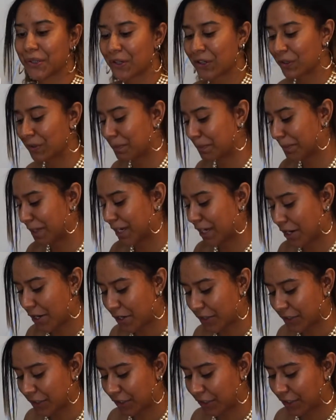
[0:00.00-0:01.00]
all my
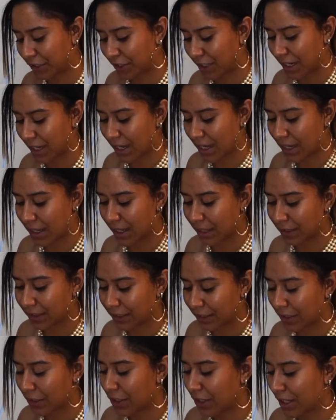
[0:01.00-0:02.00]
other
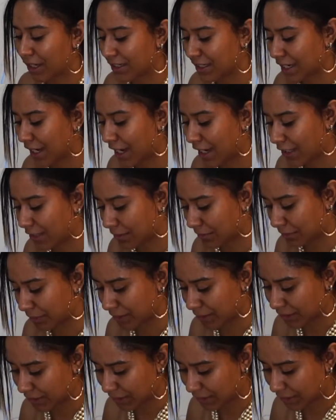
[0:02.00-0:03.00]
little
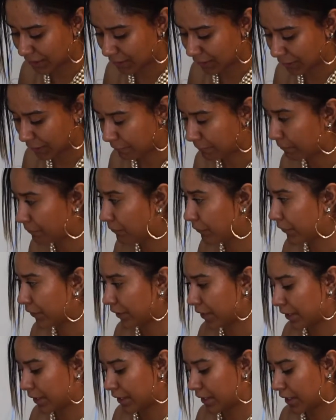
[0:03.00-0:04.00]
attachments
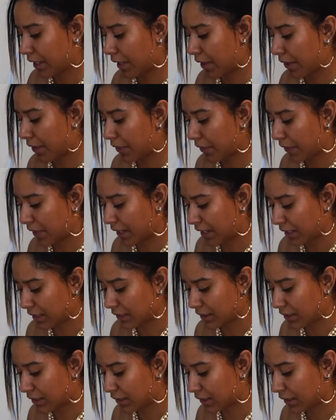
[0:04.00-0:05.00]
that
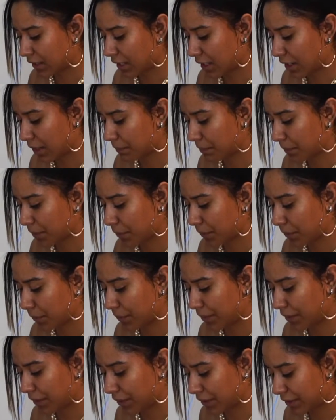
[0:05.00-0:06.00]
come
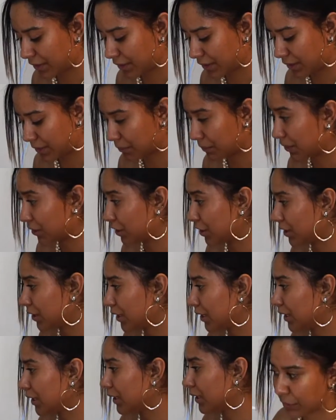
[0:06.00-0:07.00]
with this
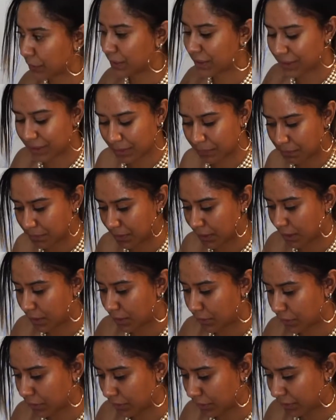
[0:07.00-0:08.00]
machine. With some
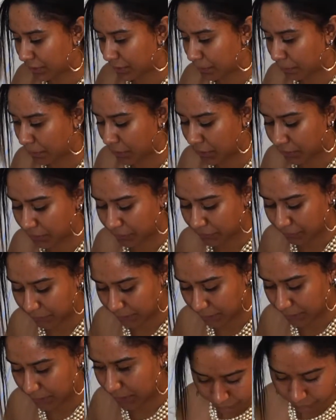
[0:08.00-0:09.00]
needles,
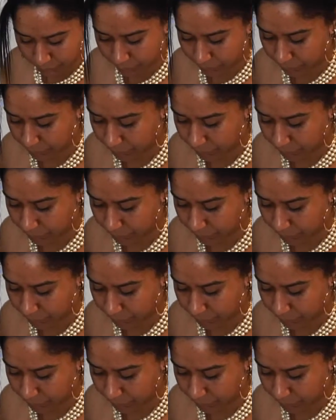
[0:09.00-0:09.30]
perfect.